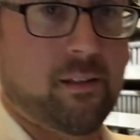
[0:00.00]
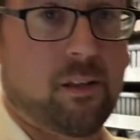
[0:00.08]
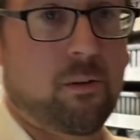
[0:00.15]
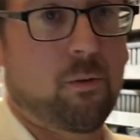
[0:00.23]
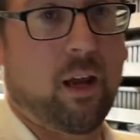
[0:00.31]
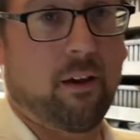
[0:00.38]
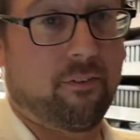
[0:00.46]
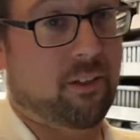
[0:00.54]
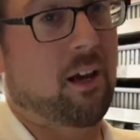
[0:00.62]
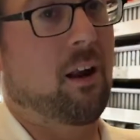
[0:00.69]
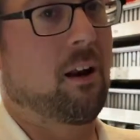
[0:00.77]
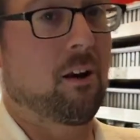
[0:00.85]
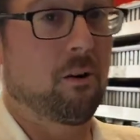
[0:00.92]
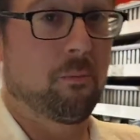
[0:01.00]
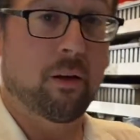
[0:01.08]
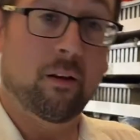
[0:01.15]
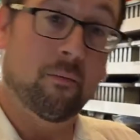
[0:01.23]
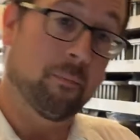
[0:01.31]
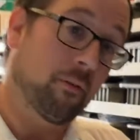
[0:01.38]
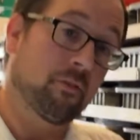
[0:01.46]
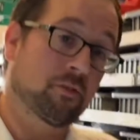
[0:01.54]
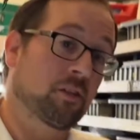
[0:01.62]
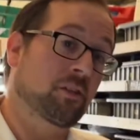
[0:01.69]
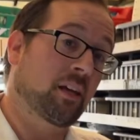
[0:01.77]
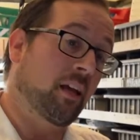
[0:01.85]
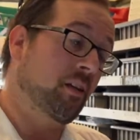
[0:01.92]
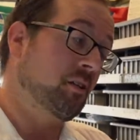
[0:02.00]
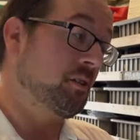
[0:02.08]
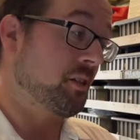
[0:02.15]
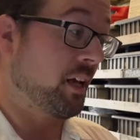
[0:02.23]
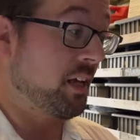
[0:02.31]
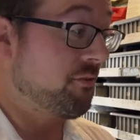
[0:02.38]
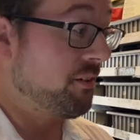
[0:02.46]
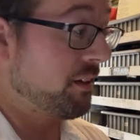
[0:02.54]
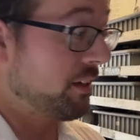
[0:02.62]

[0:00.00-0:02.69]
you have to cut it open, but for such occasions I even